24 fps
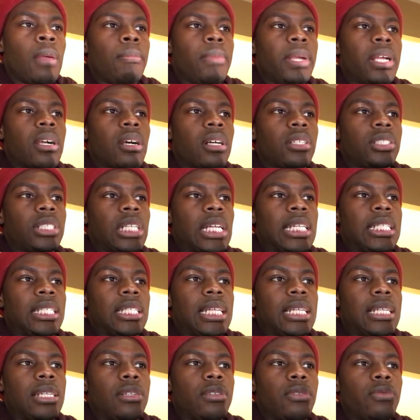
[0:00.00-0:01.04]
because it
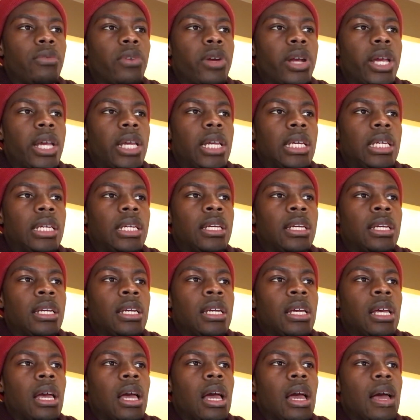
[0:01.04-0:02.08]
didn't really
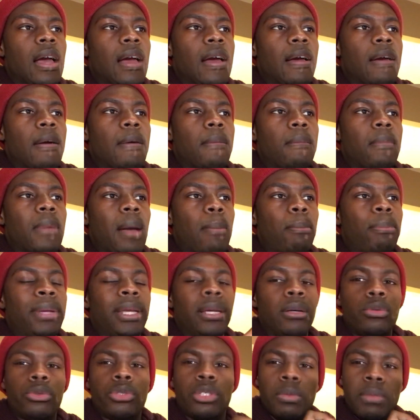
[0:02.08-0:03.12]
um,
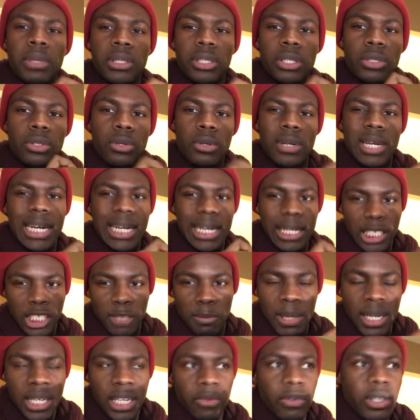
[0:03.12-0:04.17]
appeal to me to do that and
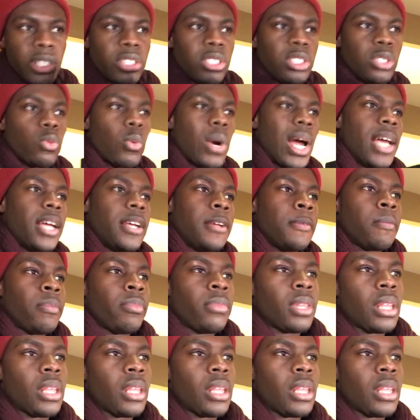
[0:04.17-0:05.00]
explain the reason why.